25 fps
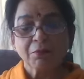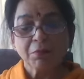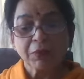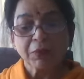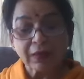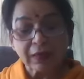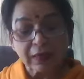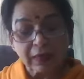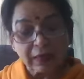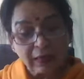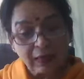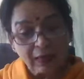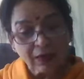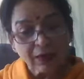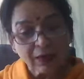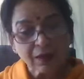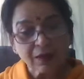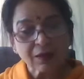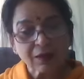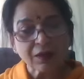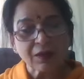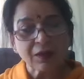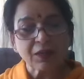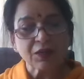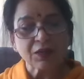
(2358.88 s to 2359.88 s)
But
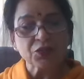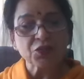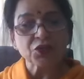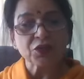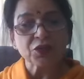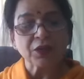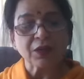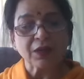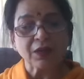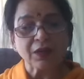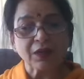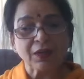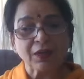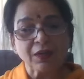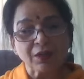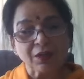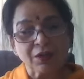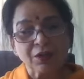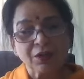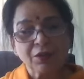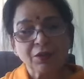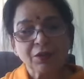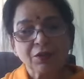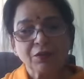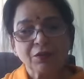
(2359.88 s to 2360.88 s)
inner
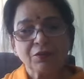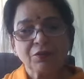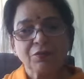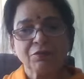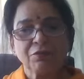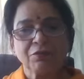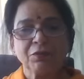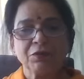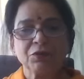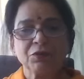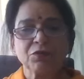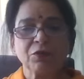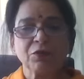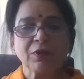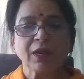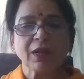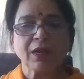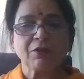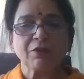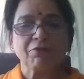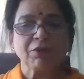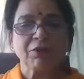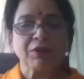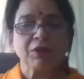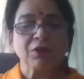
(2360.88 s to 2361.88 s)
condition, we should
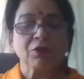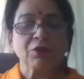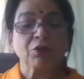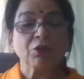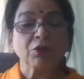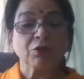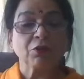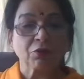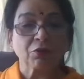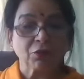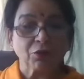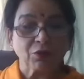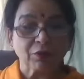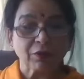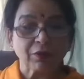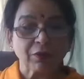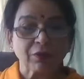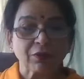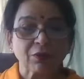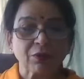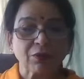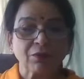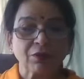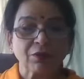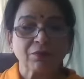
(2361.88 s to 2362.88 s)
have it in control
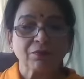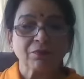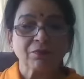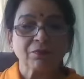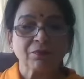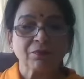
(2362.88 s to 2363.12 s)
though.